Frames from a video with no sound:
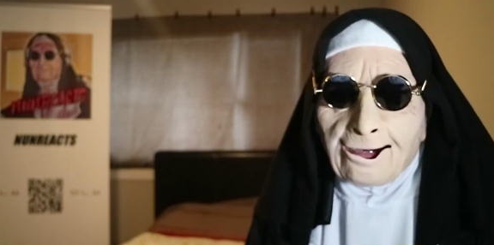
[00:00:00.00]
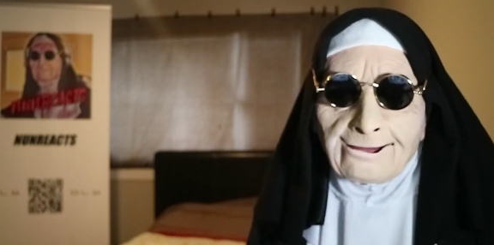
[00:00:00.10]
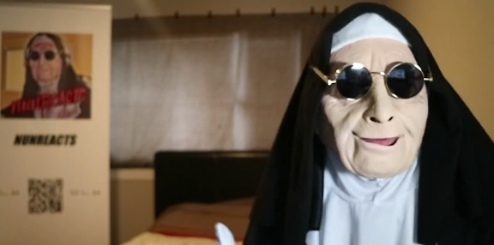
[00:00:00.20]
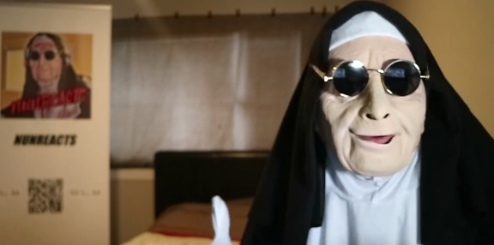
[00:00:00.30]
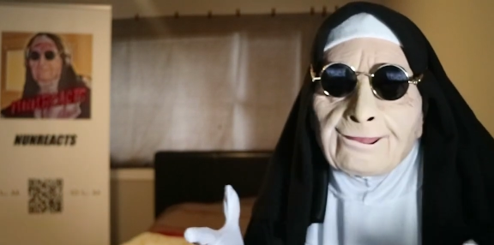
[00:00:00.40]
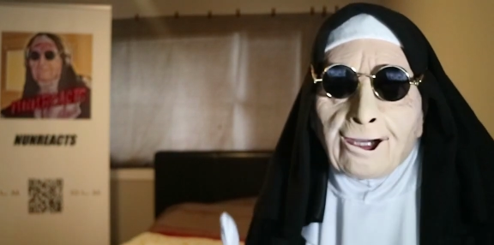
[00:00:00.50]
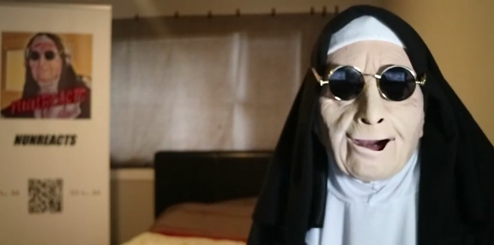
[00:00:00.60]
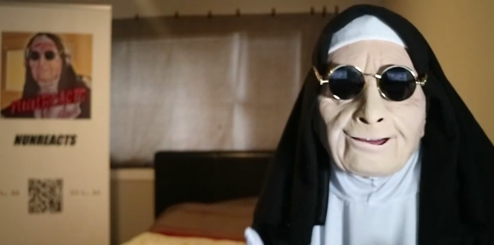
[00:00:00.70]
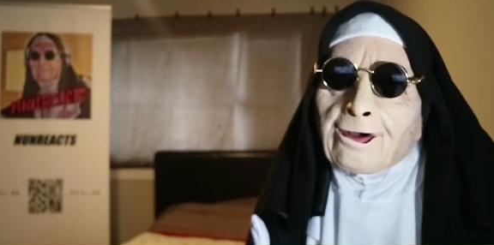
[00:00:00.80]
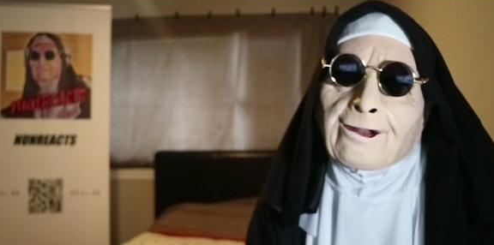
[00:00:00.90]
Speaker 1: I think we've
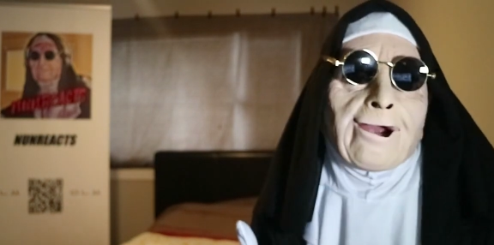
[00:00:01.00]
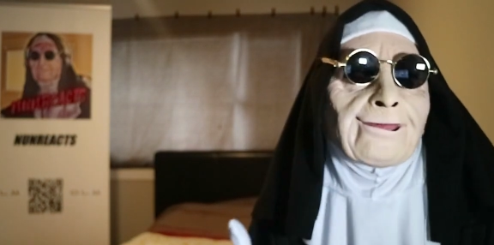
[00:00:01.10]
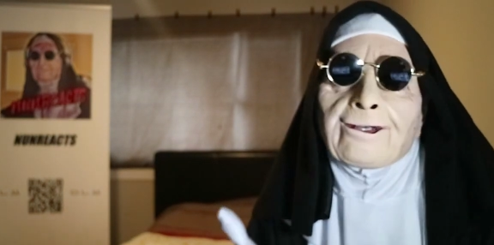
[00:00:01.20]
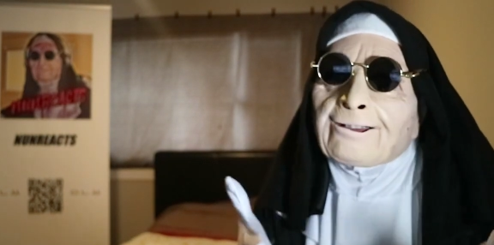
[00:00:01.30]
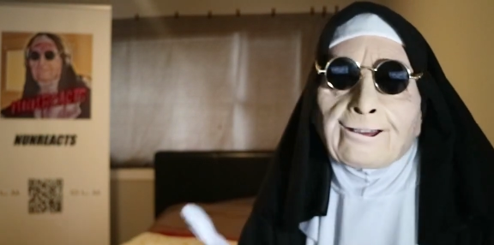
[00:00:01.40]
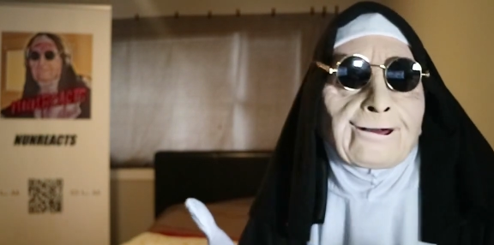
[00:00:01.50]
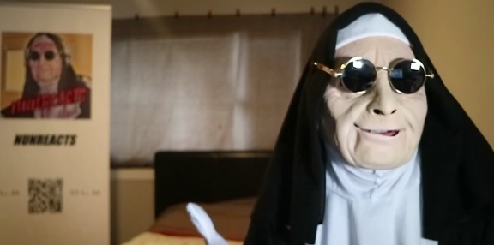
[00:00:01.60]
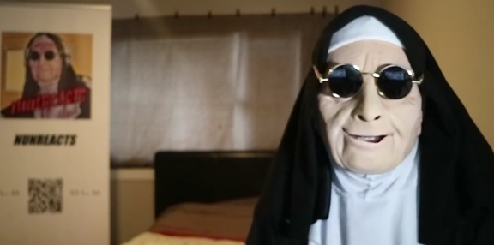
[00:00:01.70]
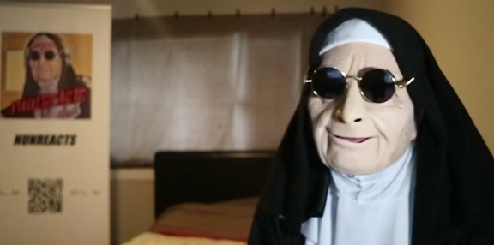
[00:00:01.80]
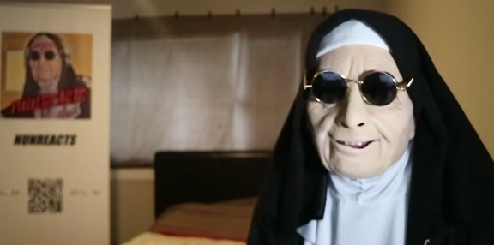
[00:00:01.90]
talked on every single,
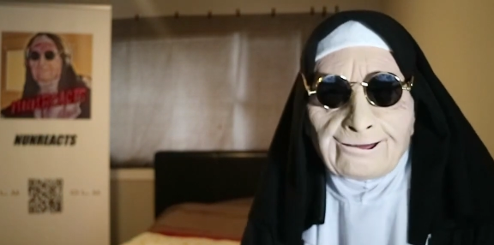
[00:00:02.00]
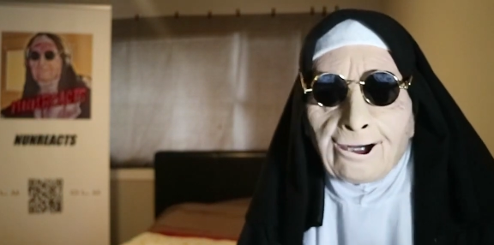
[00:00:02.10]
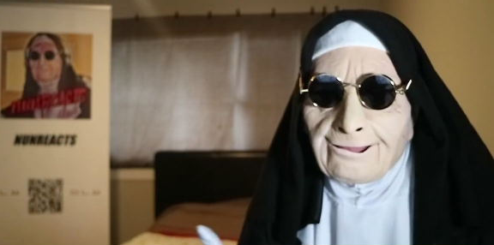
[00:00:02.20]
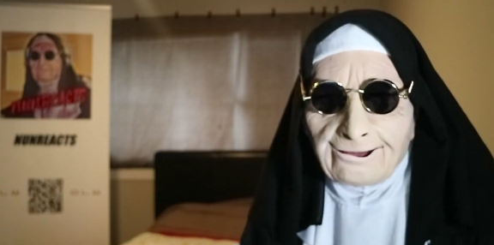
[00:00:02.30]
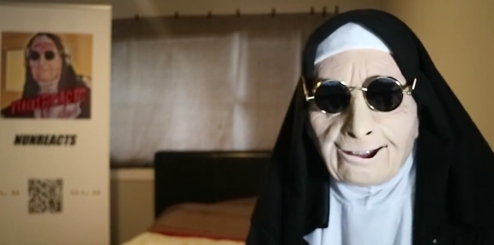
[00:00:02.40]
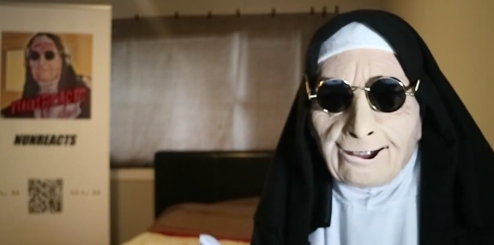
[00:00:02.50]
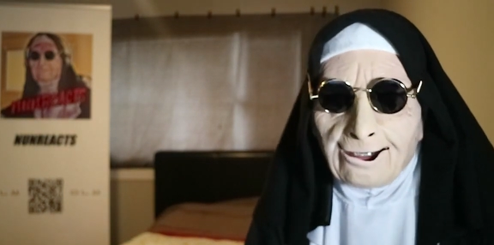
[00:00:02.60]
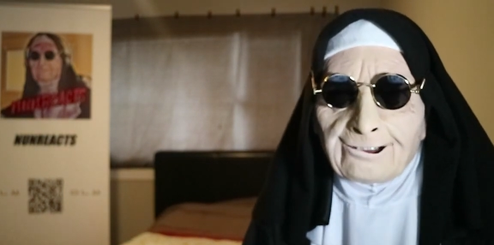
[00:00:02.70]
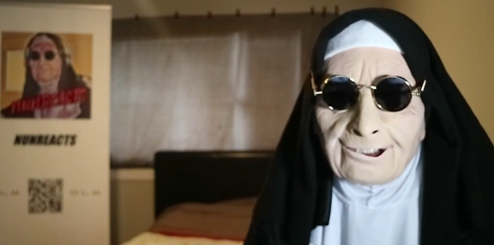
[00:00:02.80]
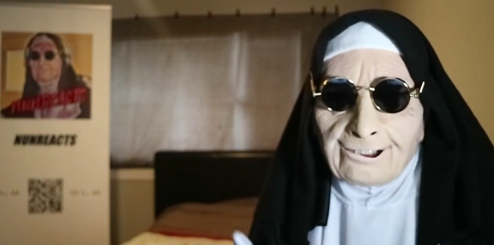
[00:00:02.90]
you know what I'm saying, topic that
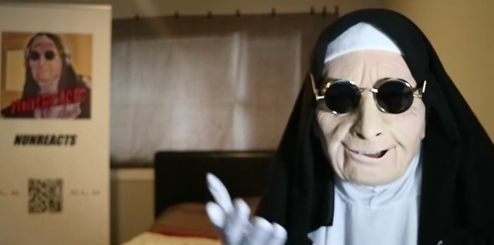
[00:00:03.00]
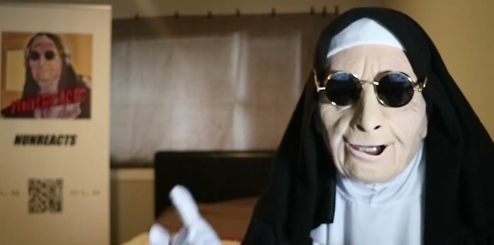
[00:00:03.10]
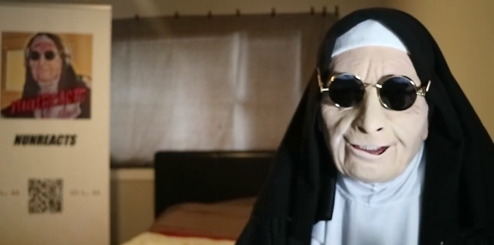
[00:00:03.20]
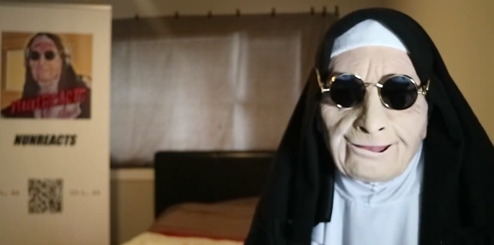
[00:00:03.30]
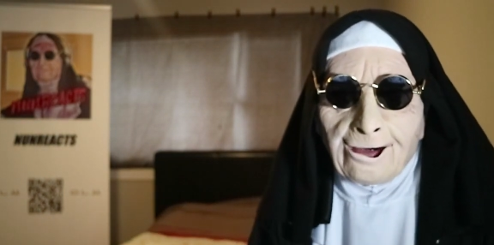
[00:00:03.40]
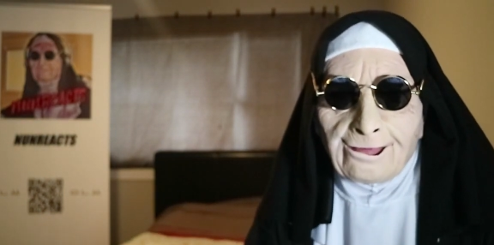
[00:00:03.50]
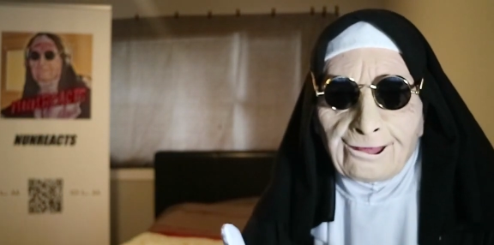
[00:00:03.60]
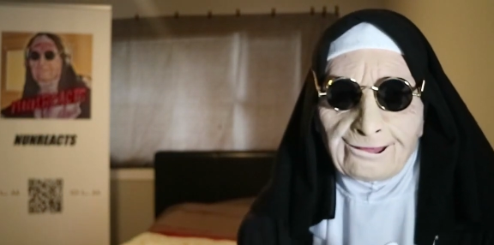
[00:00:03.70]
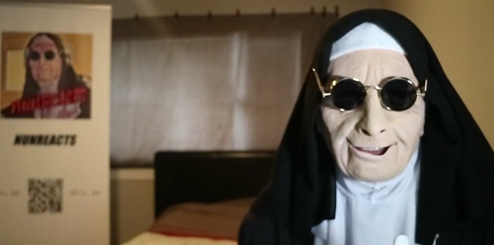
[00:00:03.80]
I could touch upon,